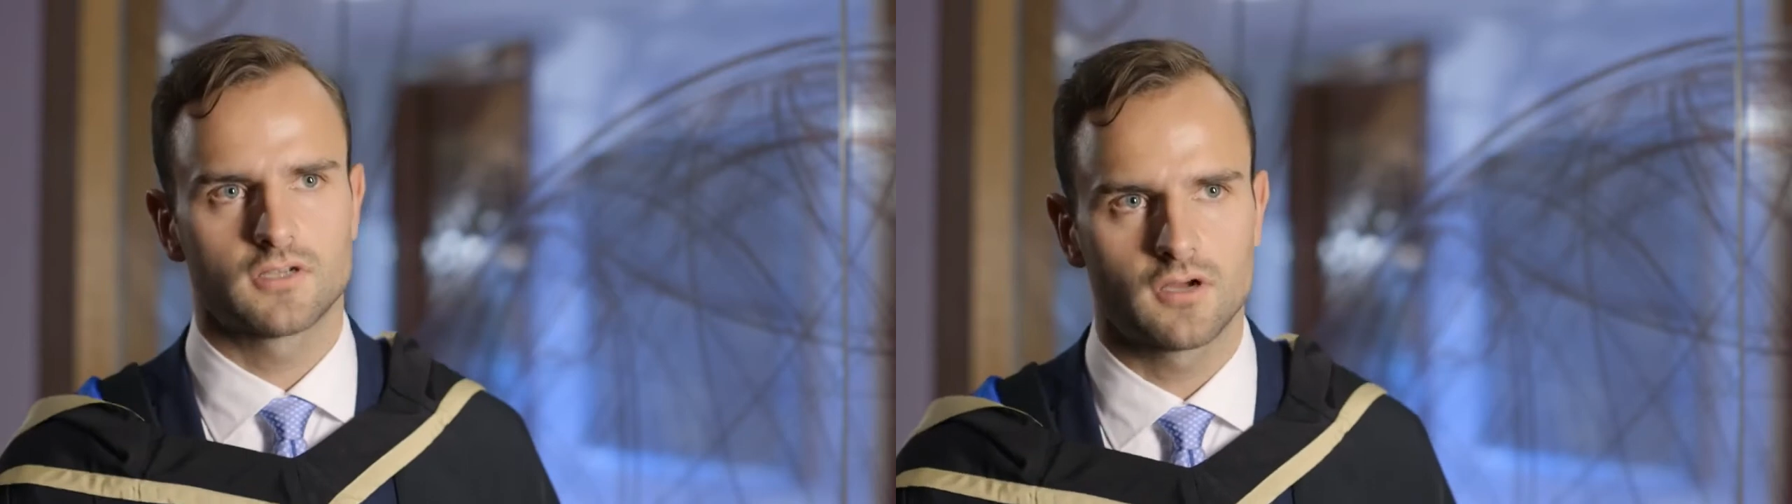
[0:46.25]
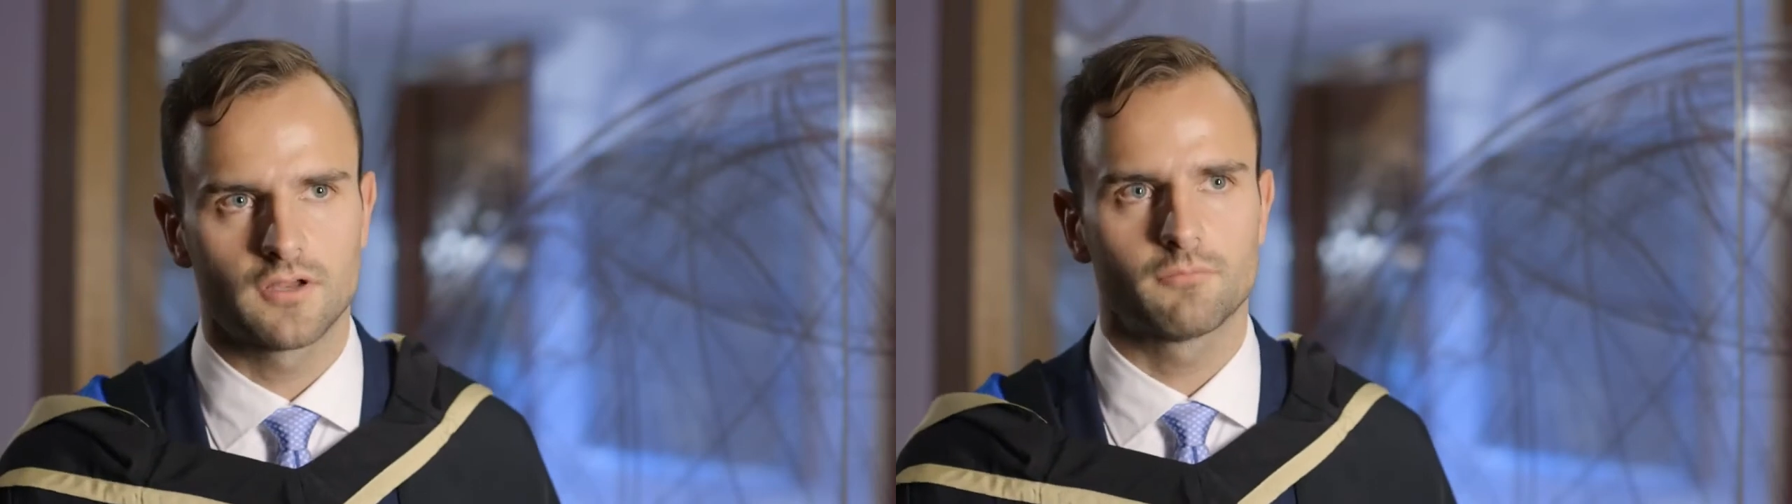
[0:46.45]

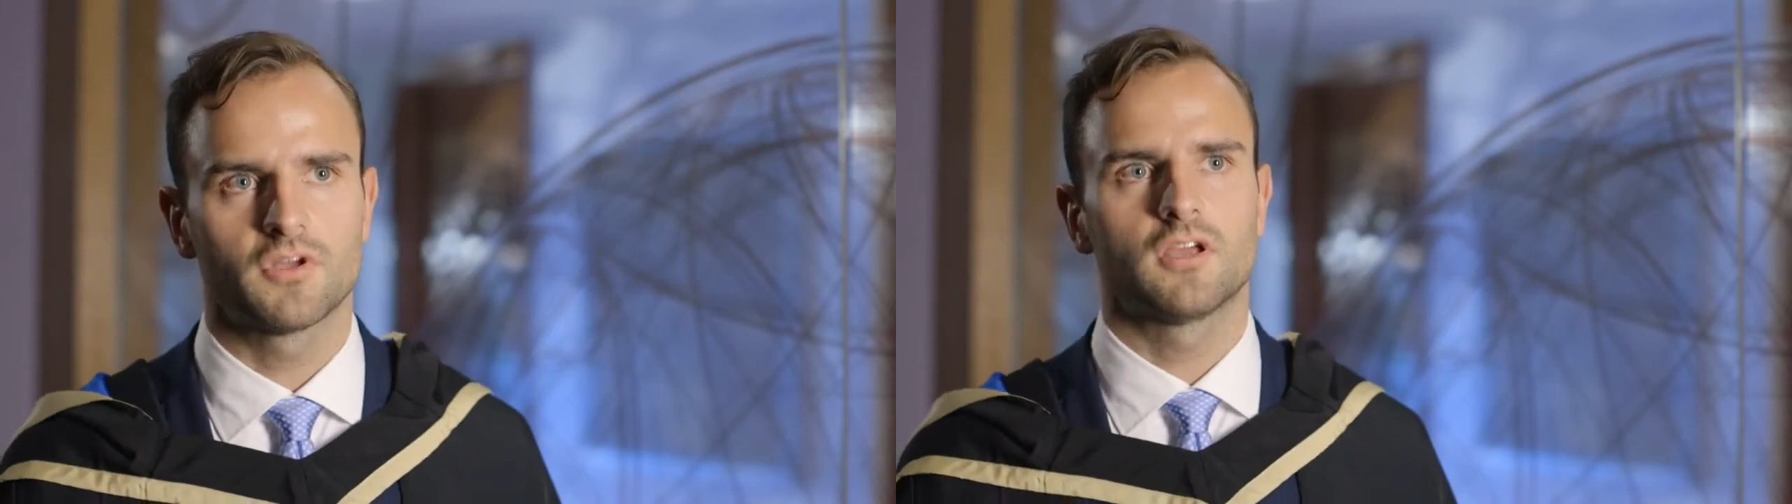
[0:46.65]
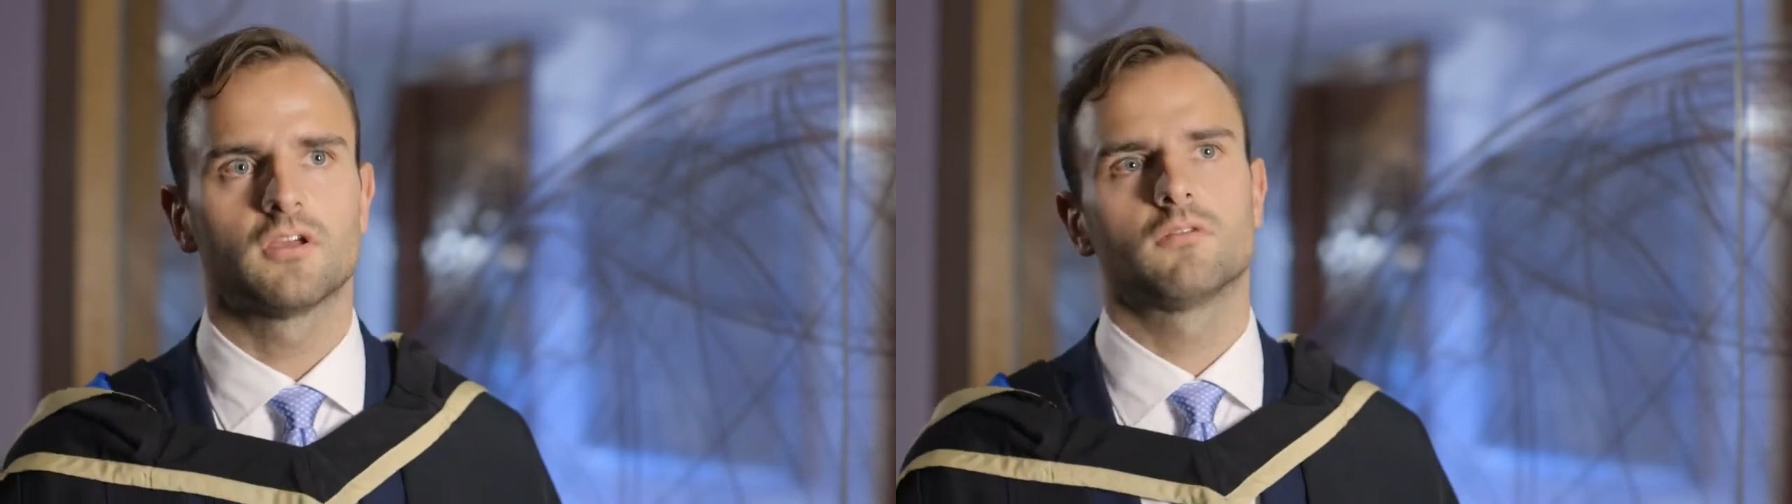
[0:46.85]

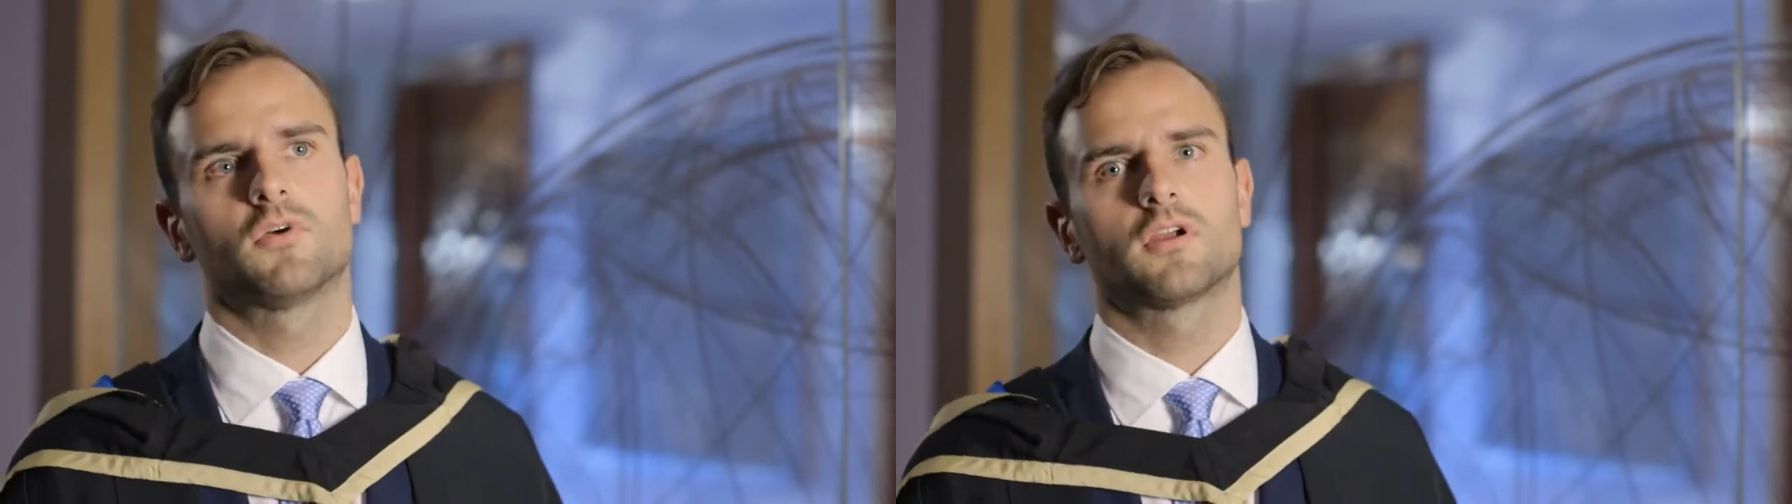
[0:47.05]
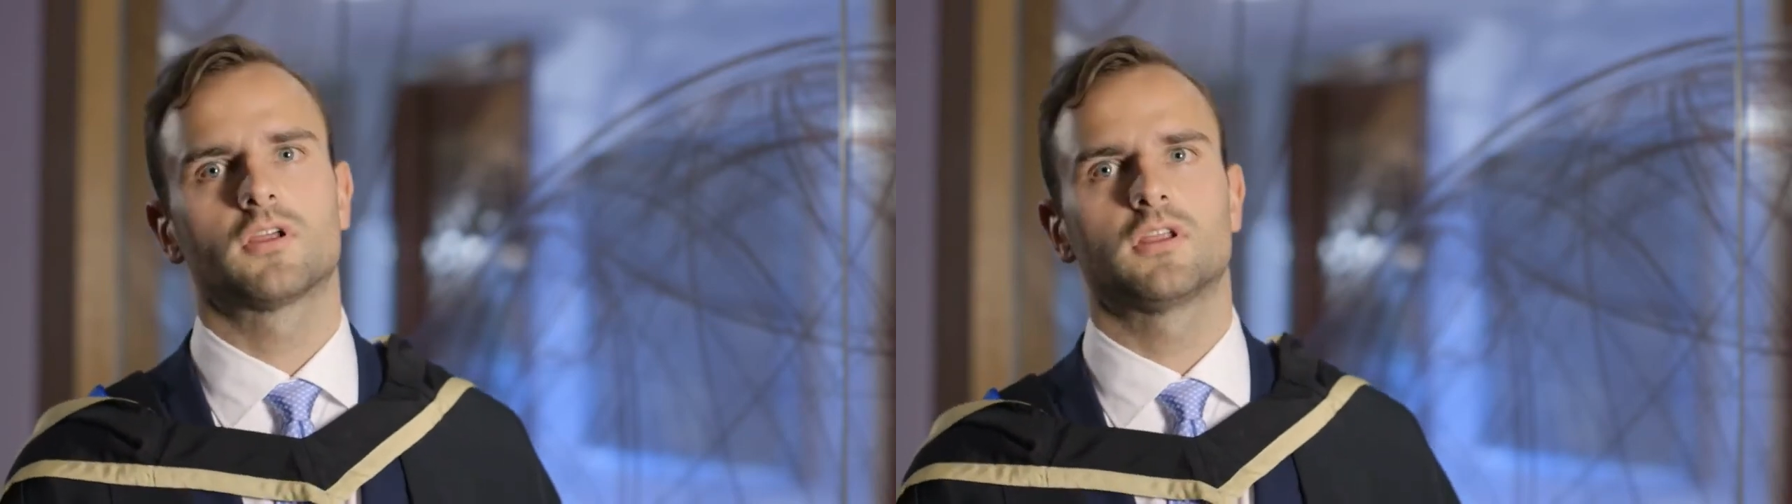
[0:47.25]
economy,
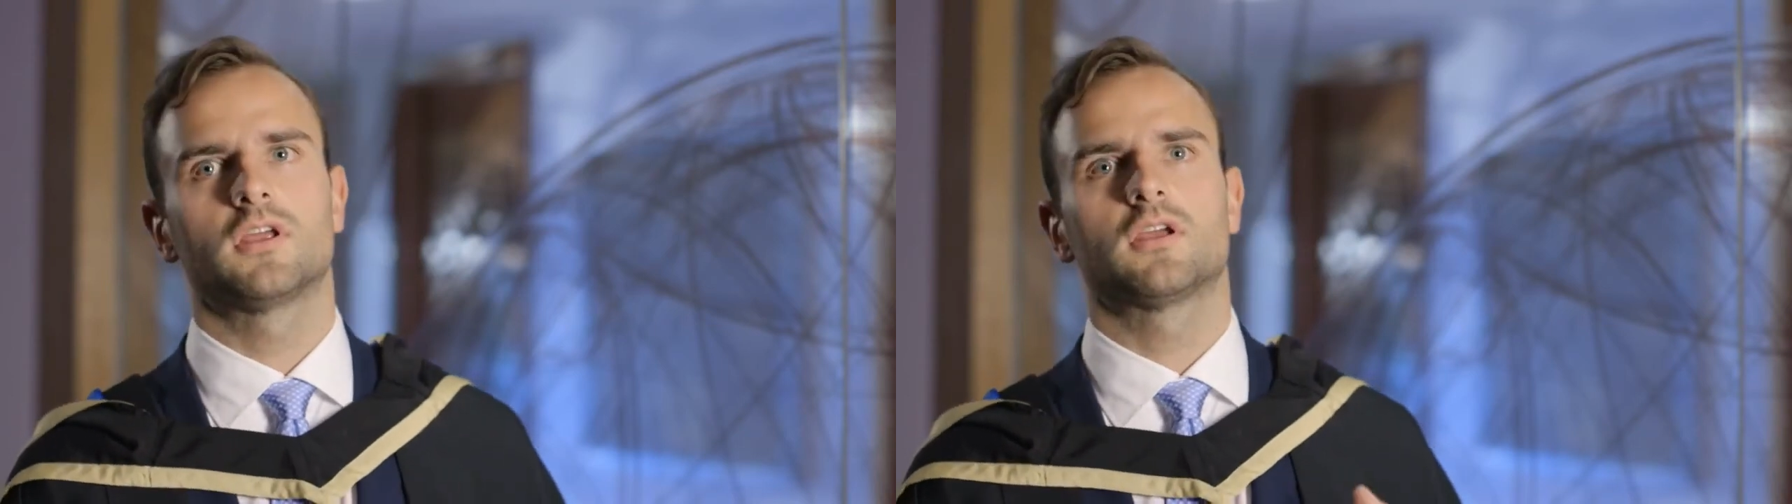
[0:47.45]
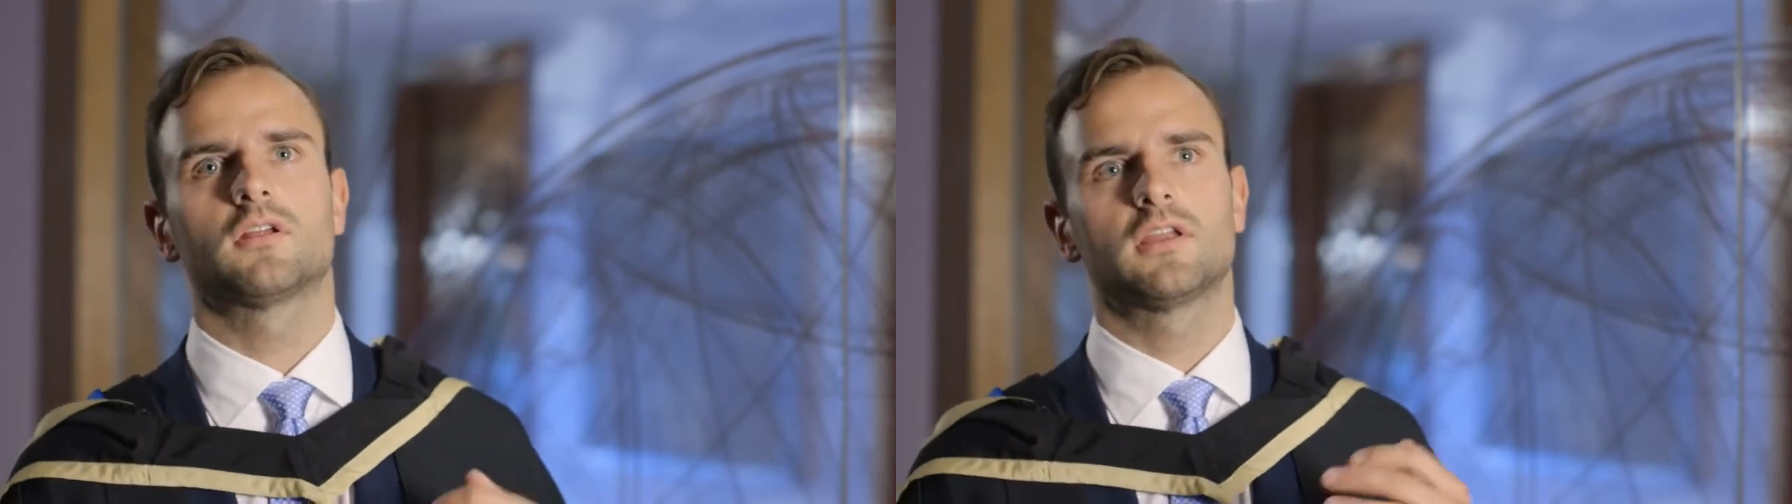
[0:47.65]

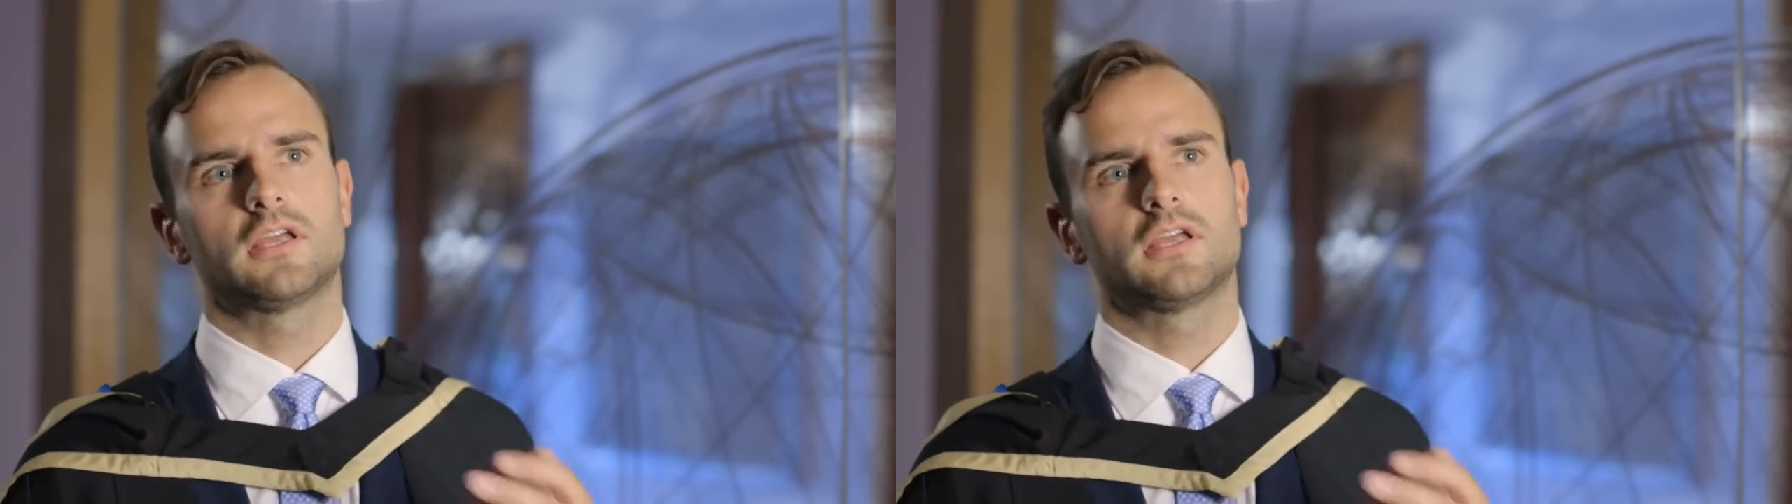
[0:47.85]
marketing,